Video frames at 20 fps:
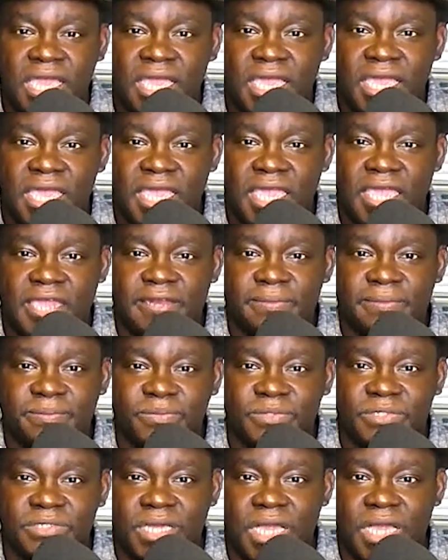And
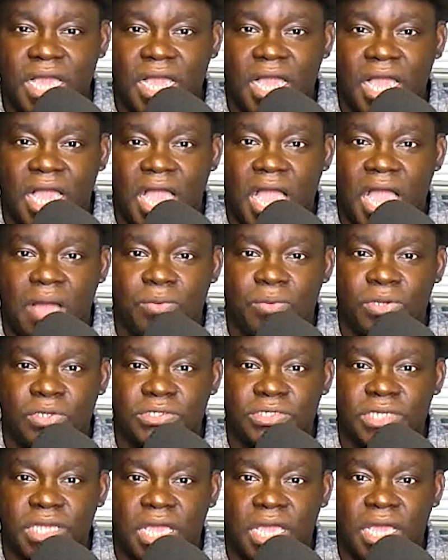I
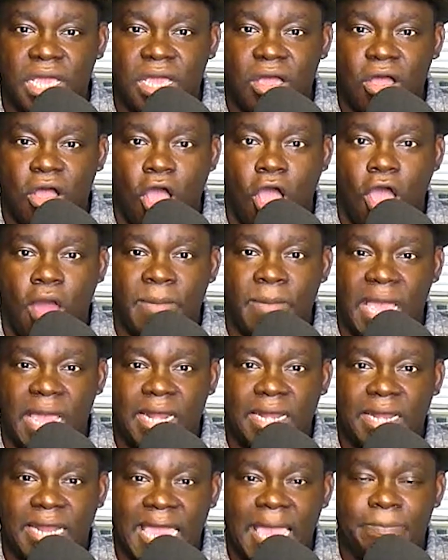was on
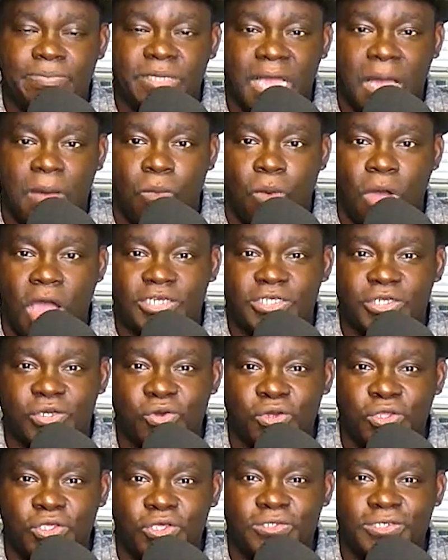my laptop watching
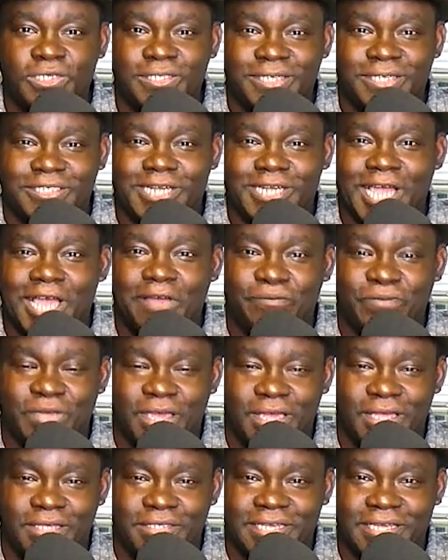Julio Cesar
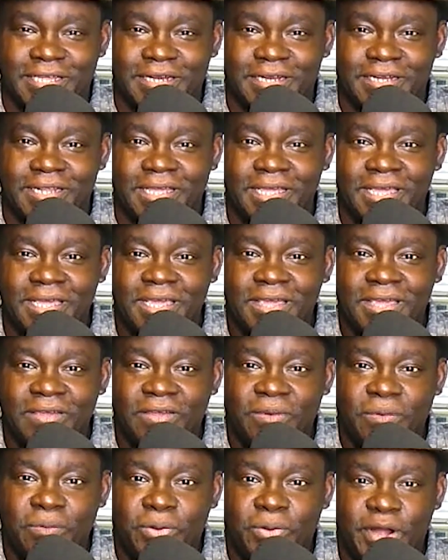Chavez and
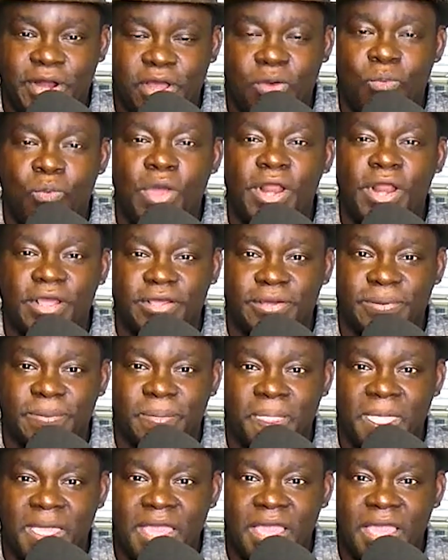Pernell Whitaker.